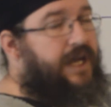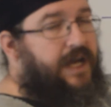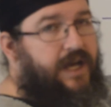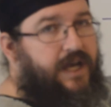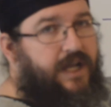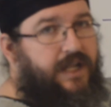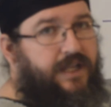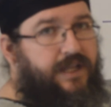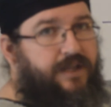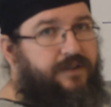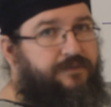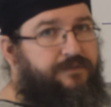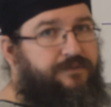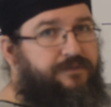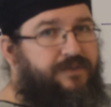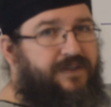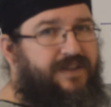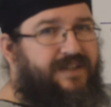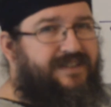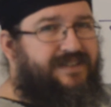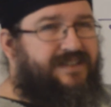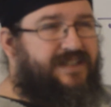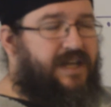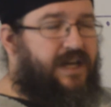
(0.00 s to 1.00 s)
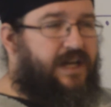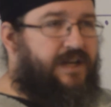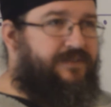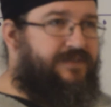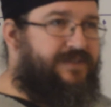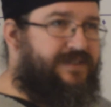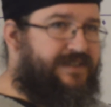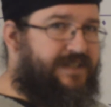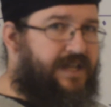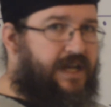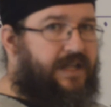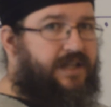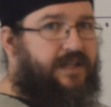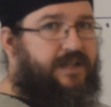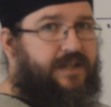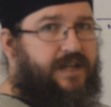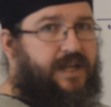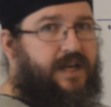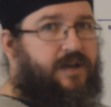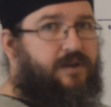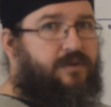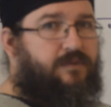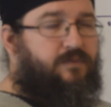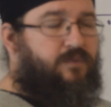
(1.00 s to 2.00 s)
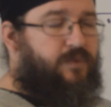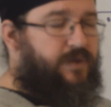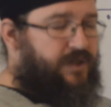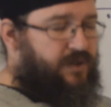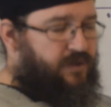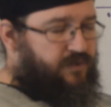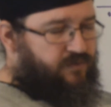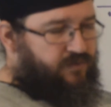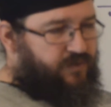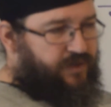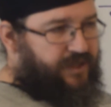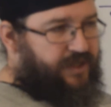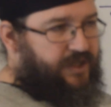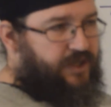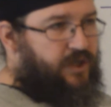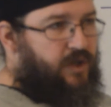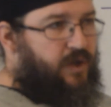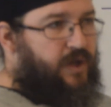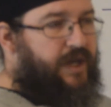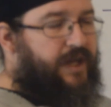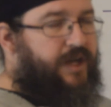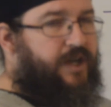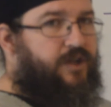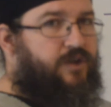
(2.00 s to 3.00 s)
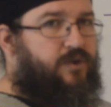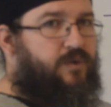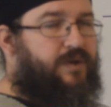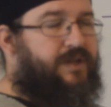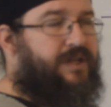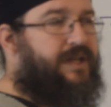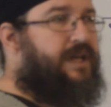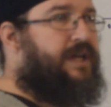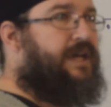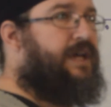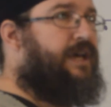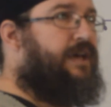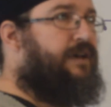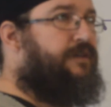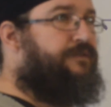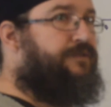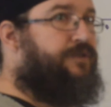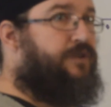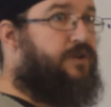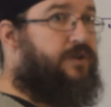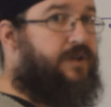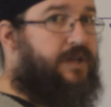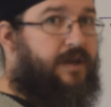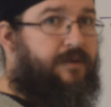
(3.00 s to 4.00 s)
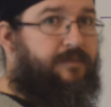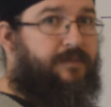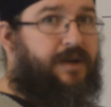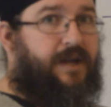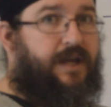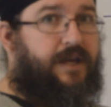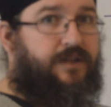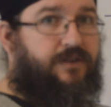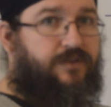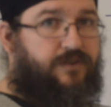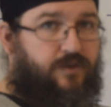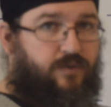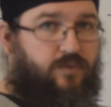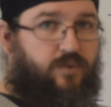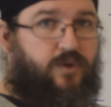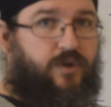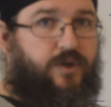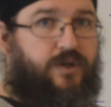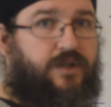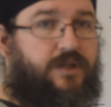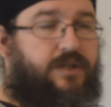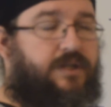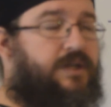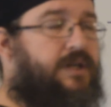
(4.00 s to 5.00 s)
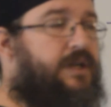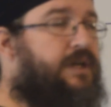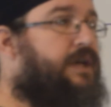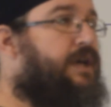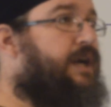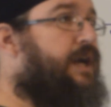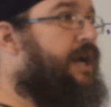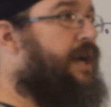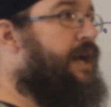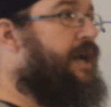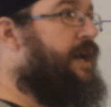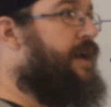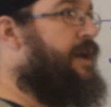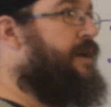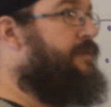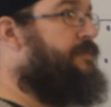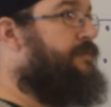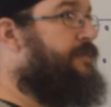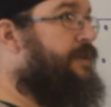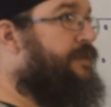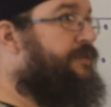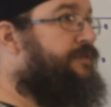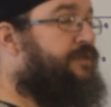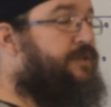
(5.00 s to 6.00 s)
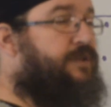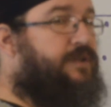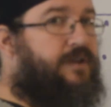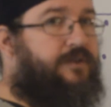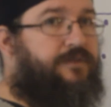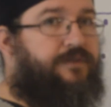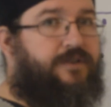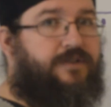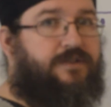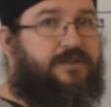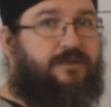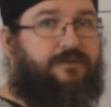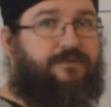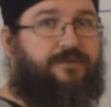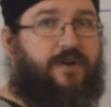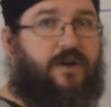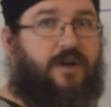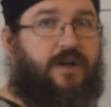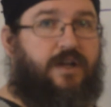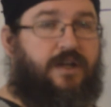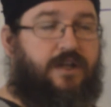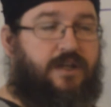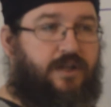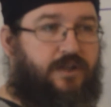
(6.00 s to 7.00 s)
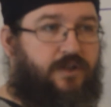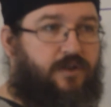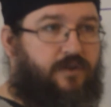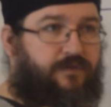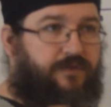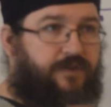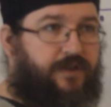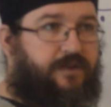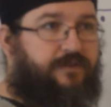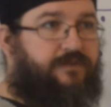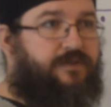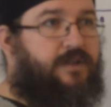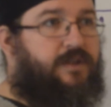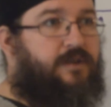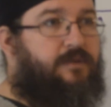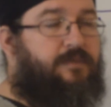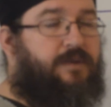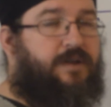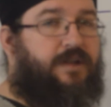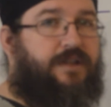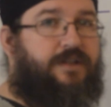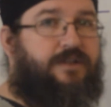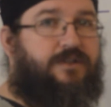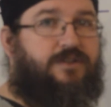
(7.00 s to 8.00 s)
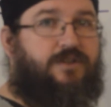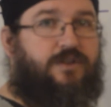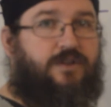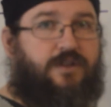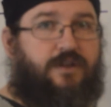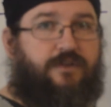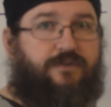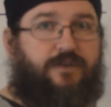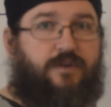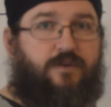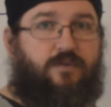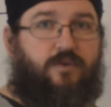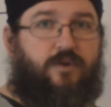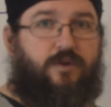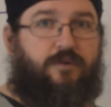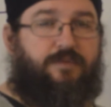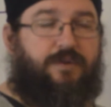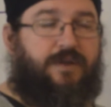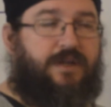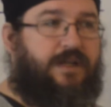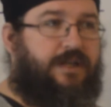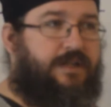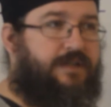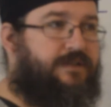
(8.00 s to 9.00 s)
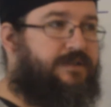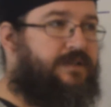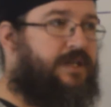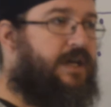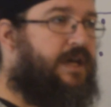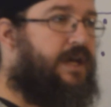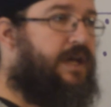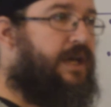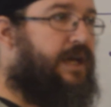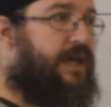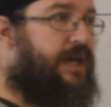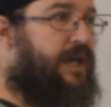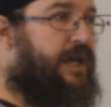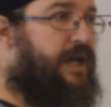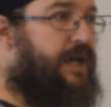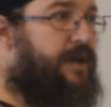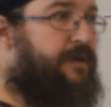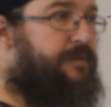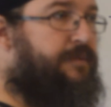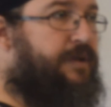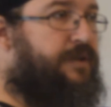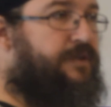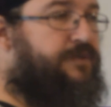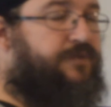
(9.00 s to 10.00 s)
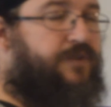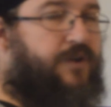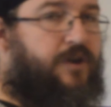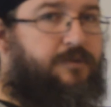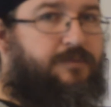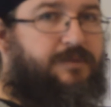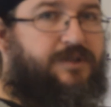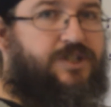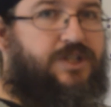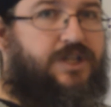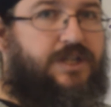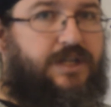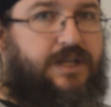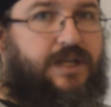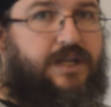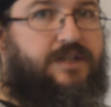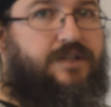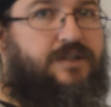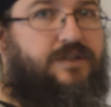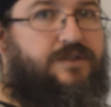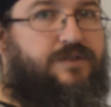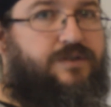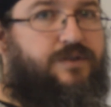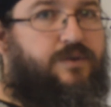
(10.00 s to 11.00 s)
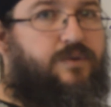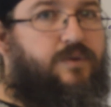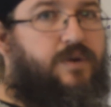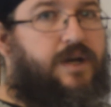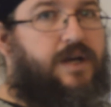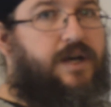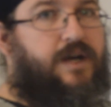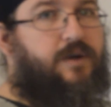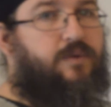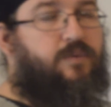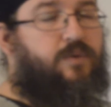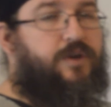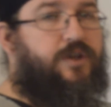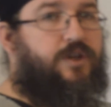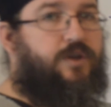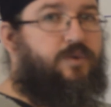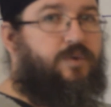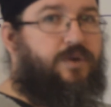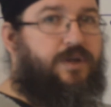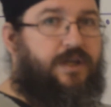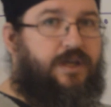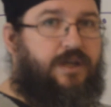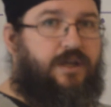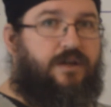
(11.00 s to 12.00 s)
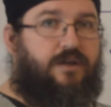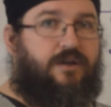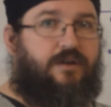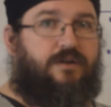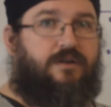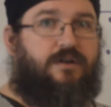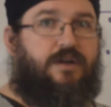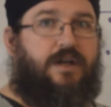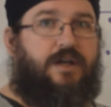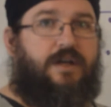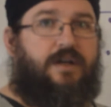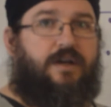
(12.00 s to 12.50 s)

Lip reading: aleph is kind of silent now. We don't really know how to do it. If you're Yemenite, you would. If you're definitely Sephardic and you've lived in the Middle East, you definitely would, because it's very much connected to what you would hear